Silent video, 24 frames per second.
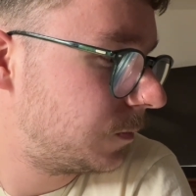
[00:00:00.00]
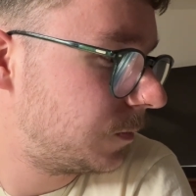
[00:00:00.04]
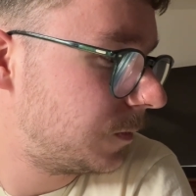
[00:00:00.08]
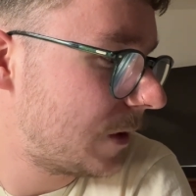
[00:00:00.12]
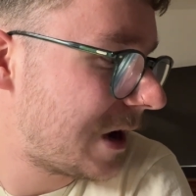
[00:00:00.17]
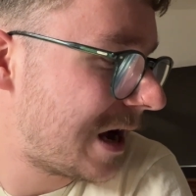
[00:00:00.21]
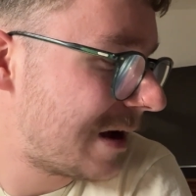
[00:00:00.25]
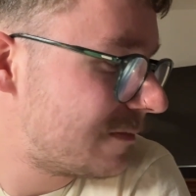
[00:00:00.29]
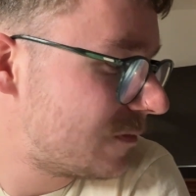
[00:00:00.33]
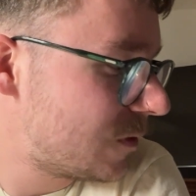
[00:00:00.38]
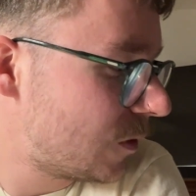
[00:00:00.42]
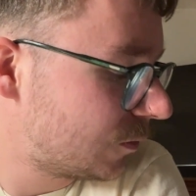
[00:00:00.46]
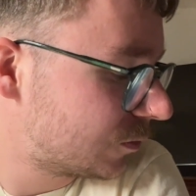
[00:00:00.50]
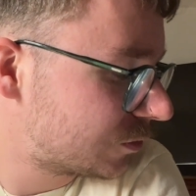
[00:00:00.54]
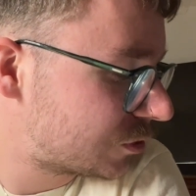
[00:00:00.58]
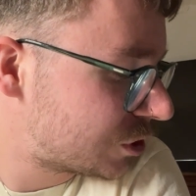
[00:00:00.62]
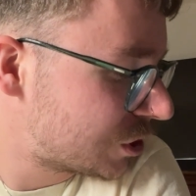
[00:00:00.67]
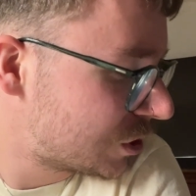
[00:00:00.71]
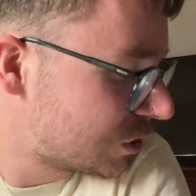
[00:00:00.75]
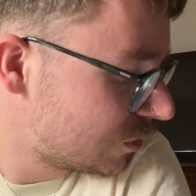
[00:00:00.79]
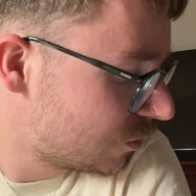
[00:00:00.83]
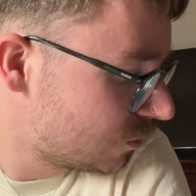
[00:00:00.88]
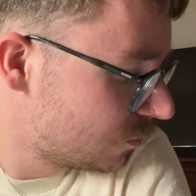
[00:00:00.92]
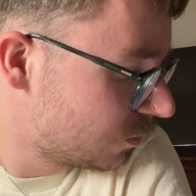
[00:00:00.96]
not
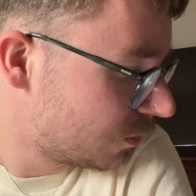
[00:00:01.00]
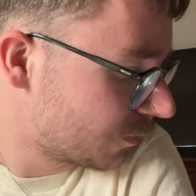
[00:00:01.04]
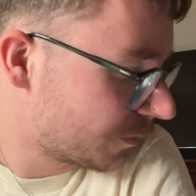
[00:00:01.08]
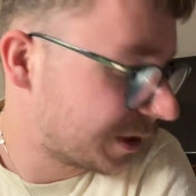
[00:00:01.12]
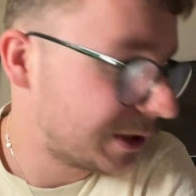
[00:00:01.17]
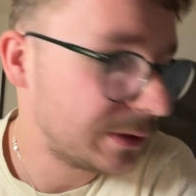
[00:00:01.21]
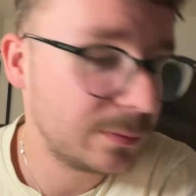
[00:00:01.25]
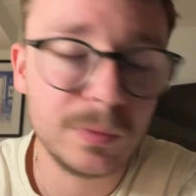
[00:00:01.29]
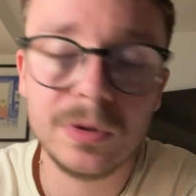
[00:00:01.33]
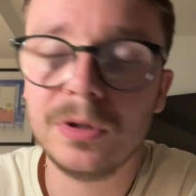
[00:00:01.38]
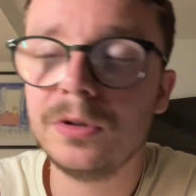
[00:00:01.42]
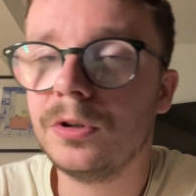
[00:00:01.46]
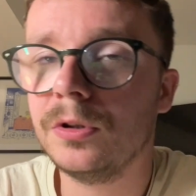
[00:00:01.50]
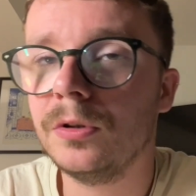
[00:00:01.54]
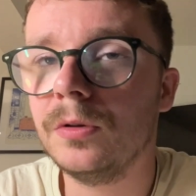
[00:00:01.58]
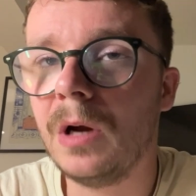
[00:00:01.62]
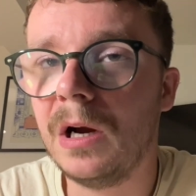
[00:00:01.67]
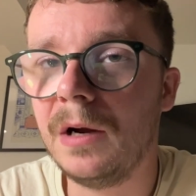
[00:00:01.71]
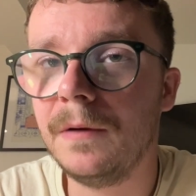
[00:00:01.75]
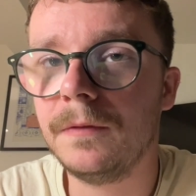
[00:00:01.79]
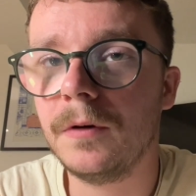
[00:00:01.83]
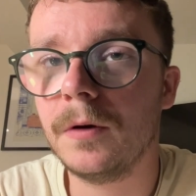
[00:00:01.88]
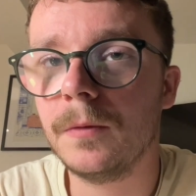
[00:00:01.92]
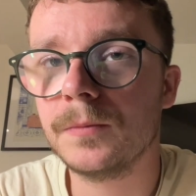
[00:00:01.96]
too worried. We do
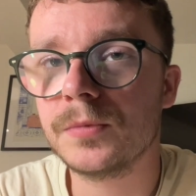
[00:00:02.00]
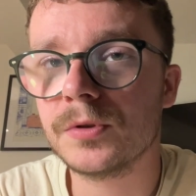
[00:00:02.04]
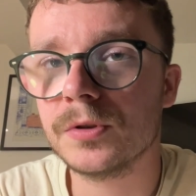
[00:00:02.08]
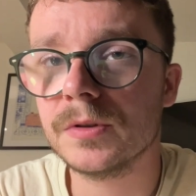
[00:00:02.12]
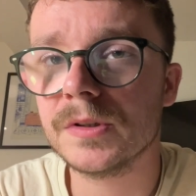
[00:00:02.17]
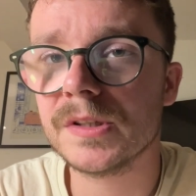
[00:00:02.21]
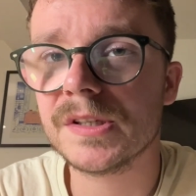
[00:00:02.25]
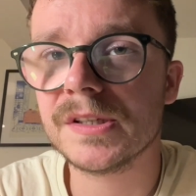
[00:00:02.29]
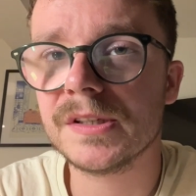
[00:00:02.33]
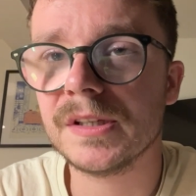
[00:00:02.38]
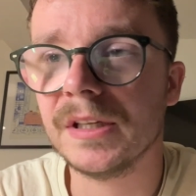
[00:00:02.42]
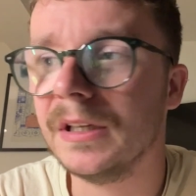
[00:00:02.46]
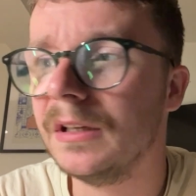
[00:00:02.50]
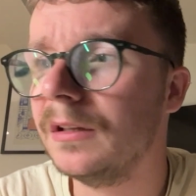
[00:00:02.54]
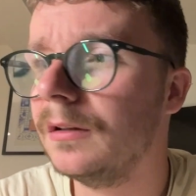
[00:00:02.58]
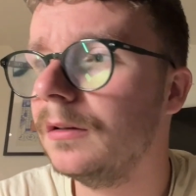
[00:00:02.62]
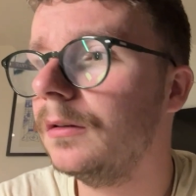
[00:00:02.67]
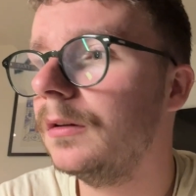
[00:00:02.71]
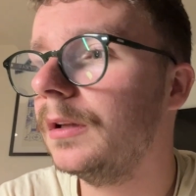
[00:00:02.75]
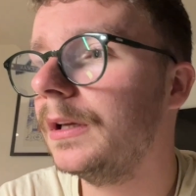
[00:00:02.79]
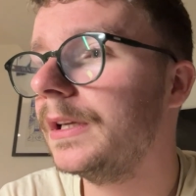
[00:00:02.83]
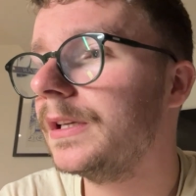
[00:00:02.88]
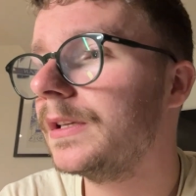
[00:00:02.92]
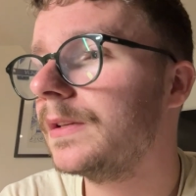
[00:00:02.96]
have options
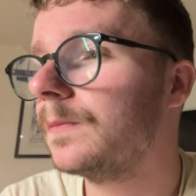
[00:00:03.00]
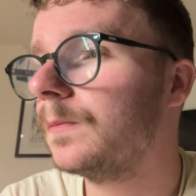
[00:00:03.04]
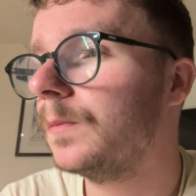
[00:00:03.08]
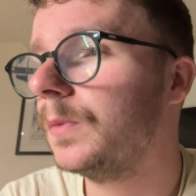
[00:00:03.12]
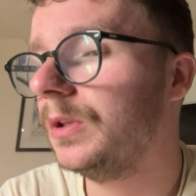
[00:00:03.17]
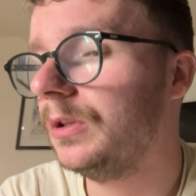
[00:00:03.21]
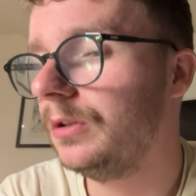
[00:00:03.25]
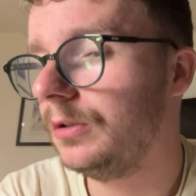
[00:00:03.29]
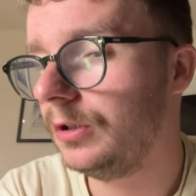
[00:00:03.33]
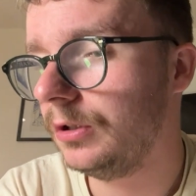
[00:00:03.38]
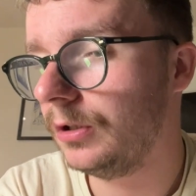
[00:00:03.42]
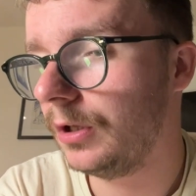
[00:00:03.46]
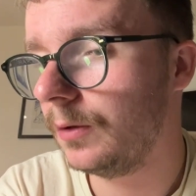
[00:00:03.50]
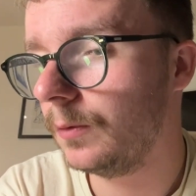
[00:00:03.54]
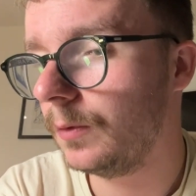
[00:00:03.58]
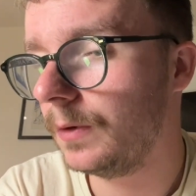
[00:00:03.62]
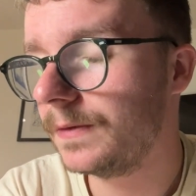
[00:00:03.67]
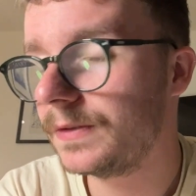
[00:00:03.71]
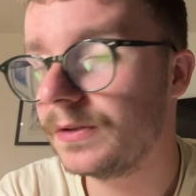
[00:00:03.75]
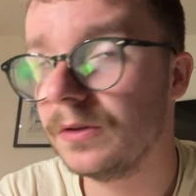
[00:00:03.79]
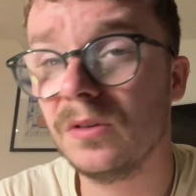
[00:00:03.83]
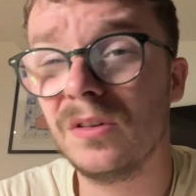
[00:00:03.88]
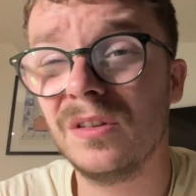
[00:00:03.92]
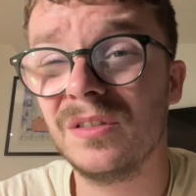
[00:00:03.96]
still, when, you know, we've
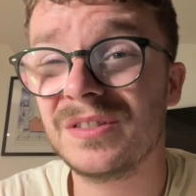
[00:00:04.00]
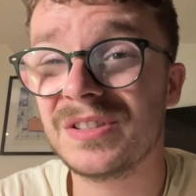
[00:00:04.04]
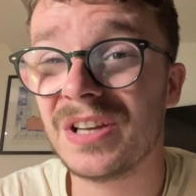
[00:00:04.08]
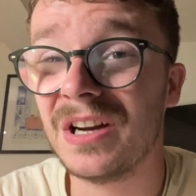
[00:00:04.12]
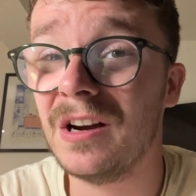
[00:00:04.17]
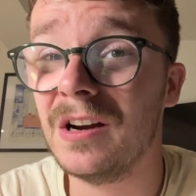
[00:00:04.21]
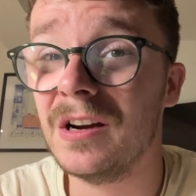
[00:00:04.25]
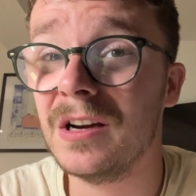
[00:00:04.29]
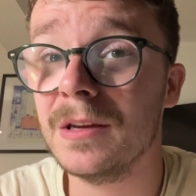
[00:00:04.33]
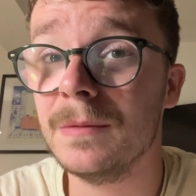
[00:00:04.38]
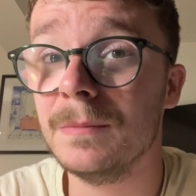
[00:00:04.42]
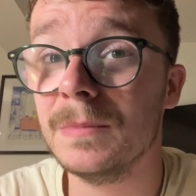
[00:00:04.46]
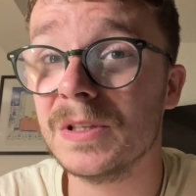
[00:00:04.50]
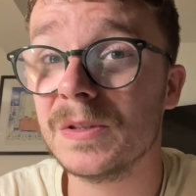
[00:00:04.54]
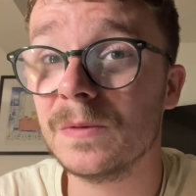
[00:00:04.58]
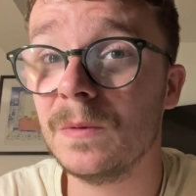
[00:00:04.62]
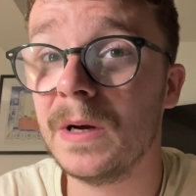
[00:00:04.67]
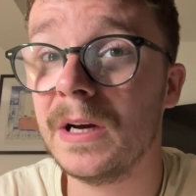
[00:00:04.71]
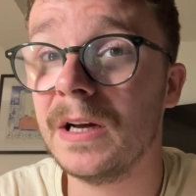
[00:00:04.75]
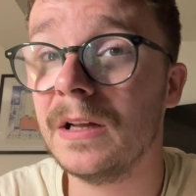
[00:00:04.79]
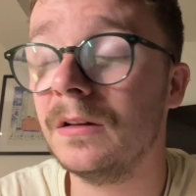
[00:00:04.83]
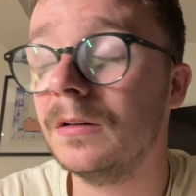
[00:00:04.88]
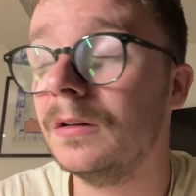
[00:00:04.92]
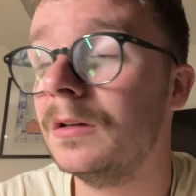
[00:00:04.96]
still got time as
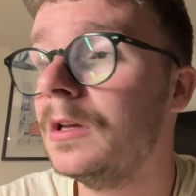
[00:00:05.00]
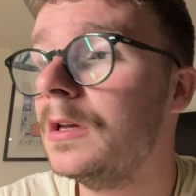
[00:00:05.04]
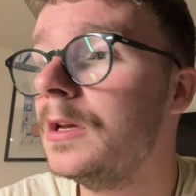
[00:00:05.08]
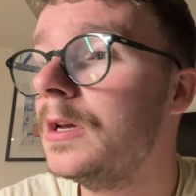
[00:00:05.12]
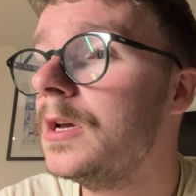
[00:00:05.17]
well.